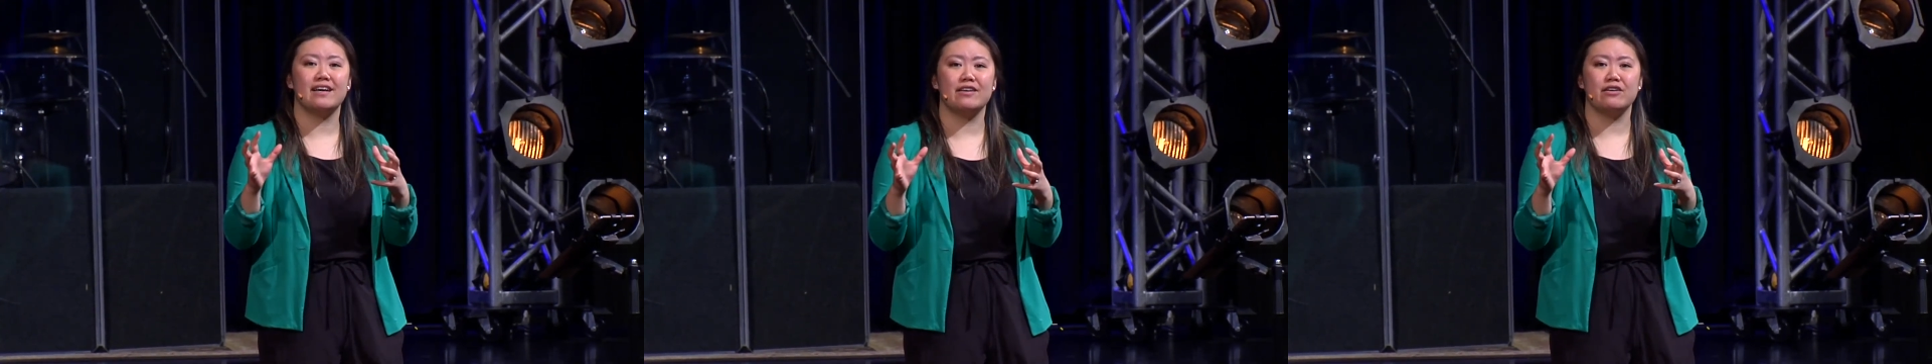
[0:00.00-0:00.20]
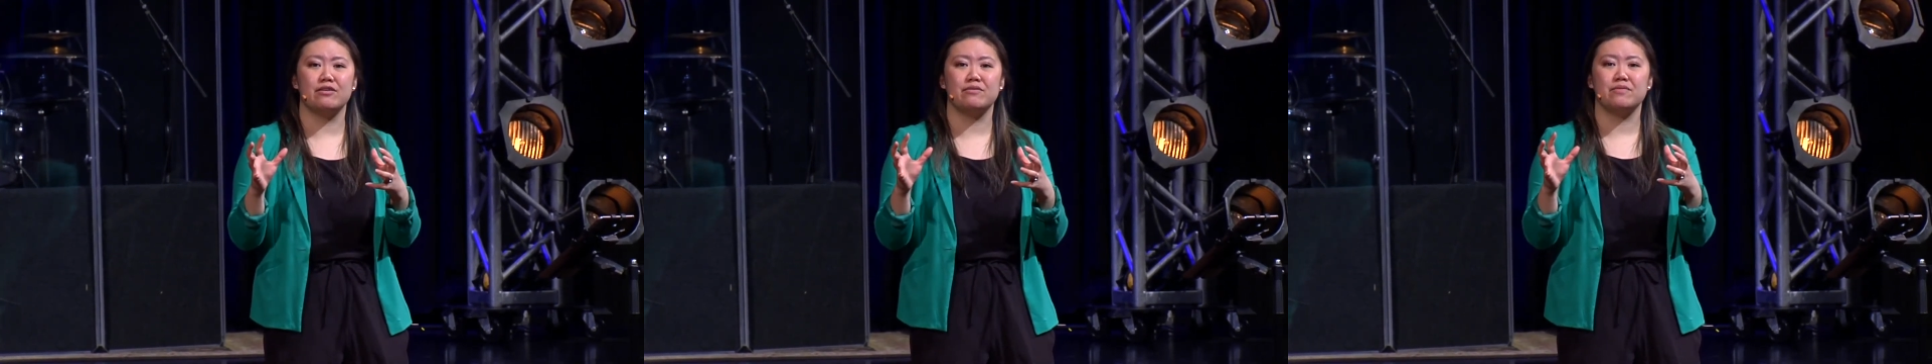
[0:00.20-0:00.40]

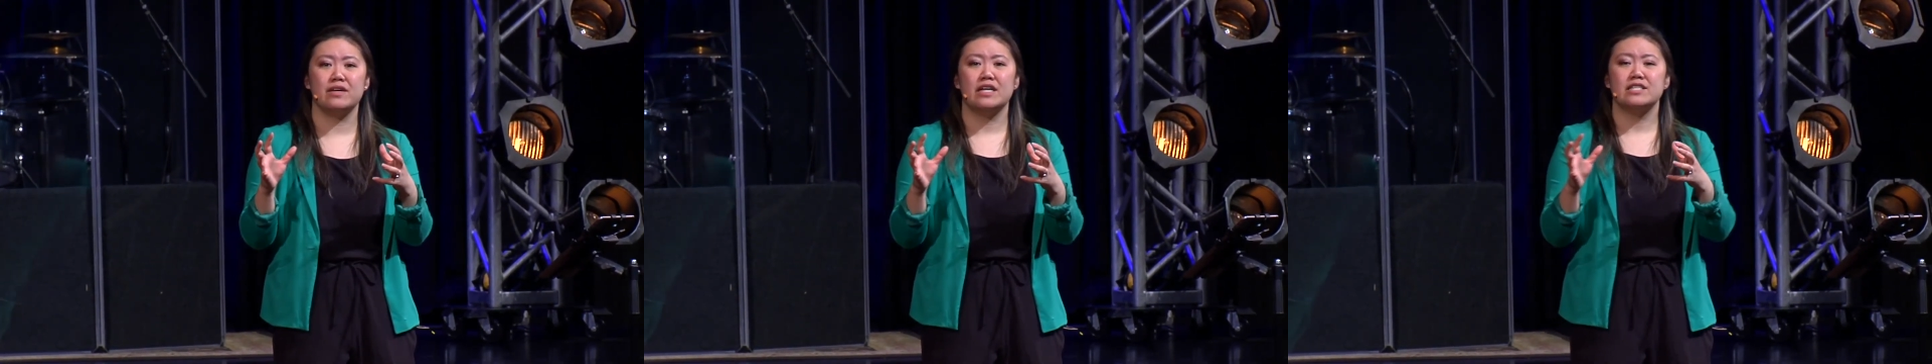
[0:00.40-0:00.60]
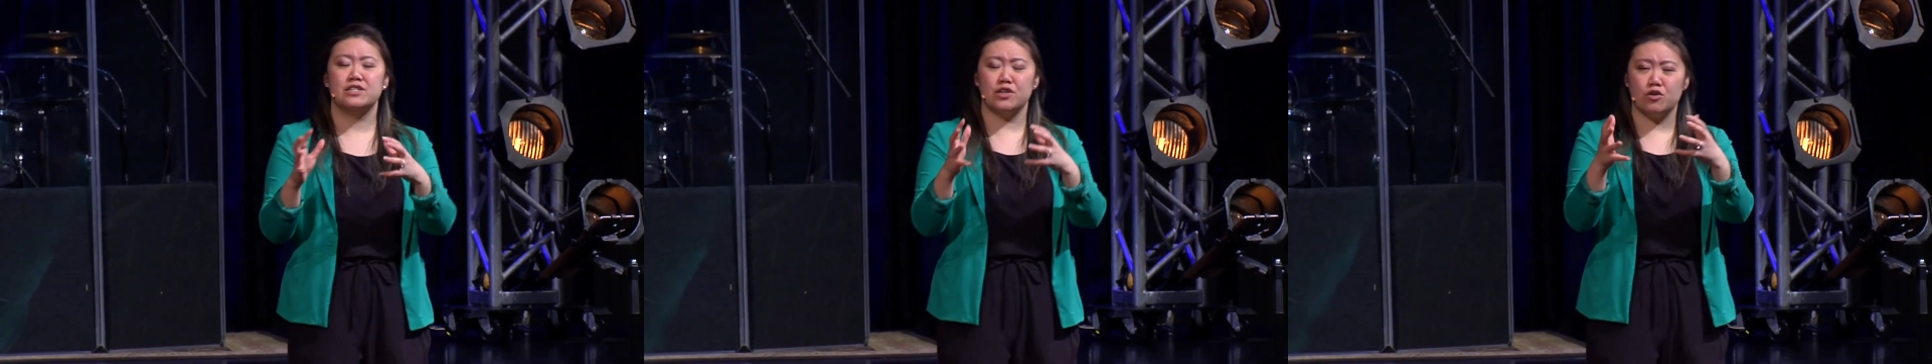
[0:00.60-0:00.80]
you
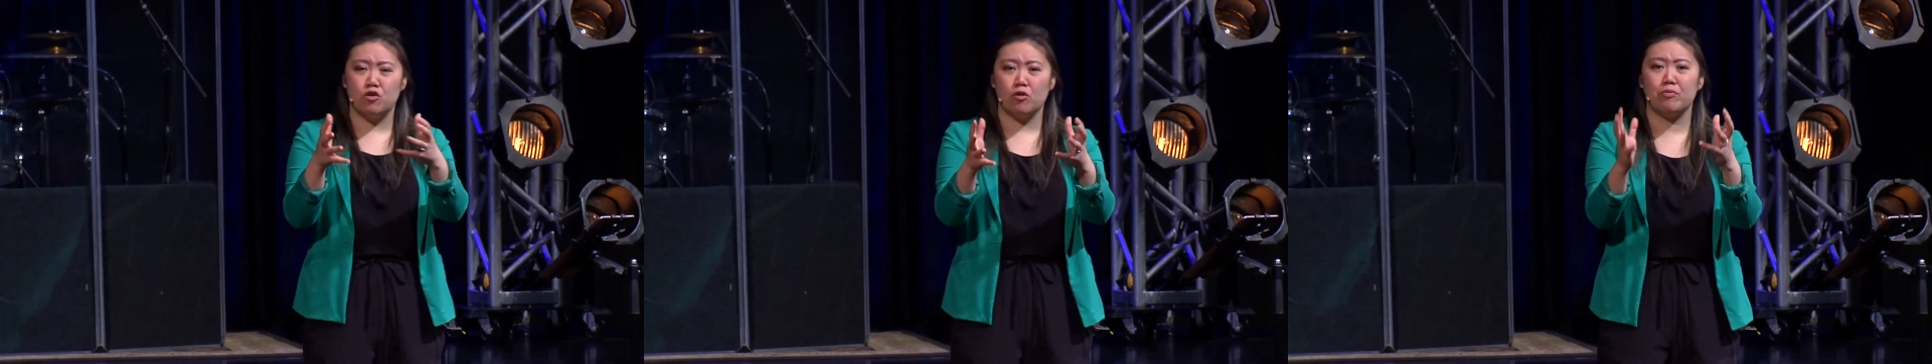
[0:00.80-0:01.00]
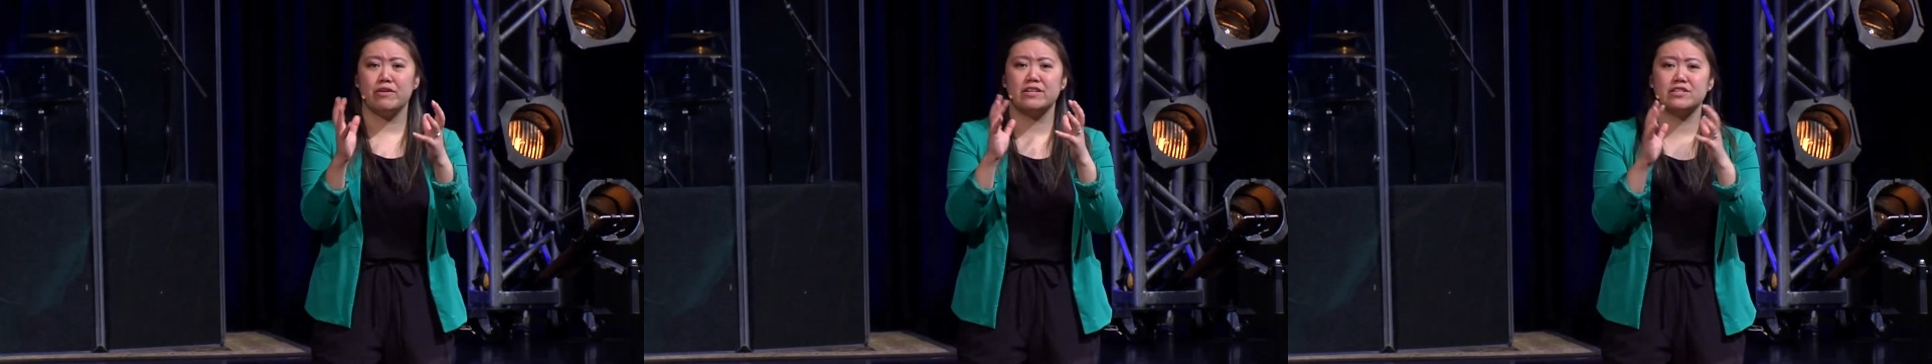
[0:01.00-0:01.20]
to
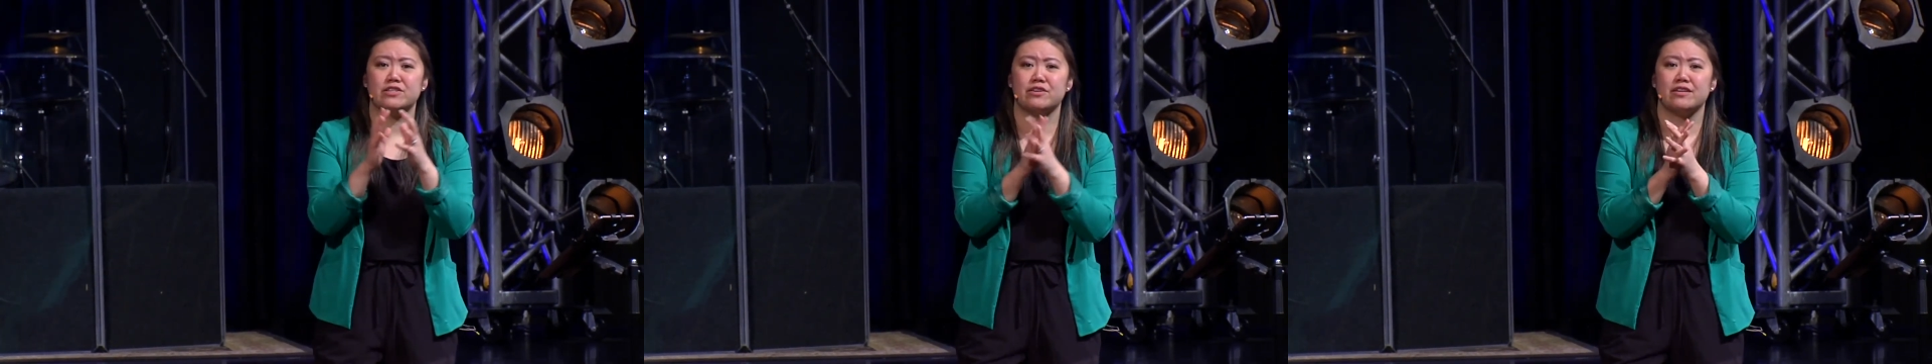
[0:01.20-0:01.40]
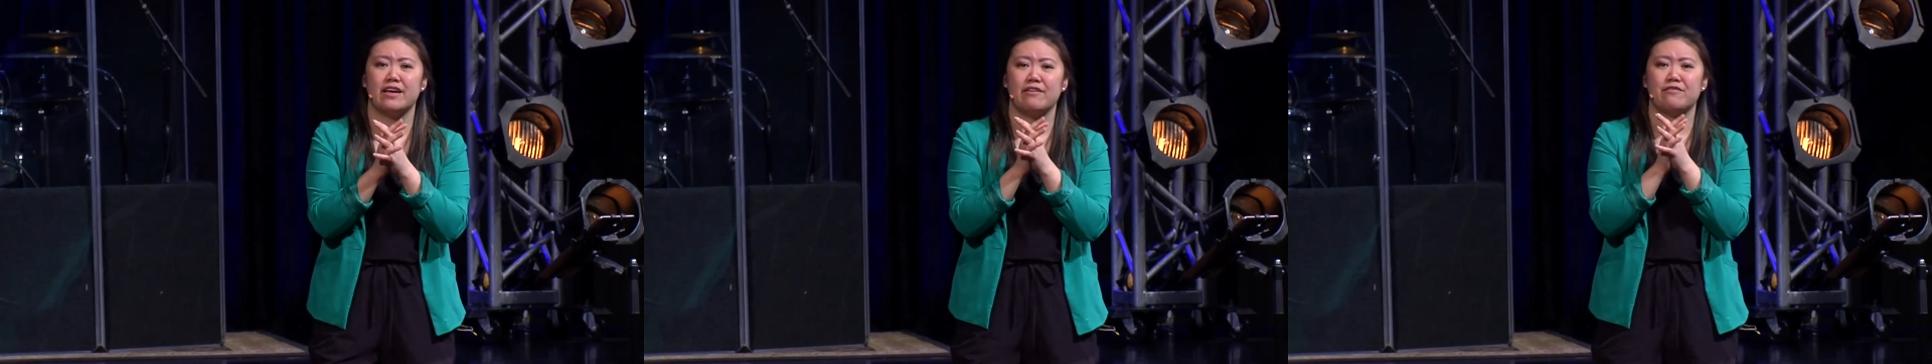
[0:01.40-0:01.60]
incorporate into your
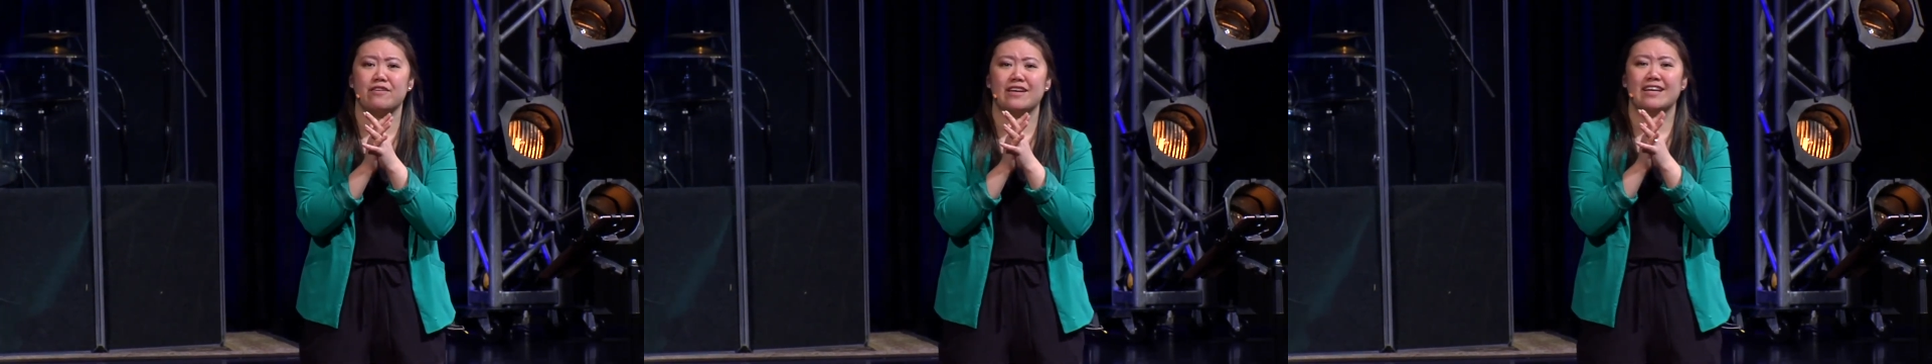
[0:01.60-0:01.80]
life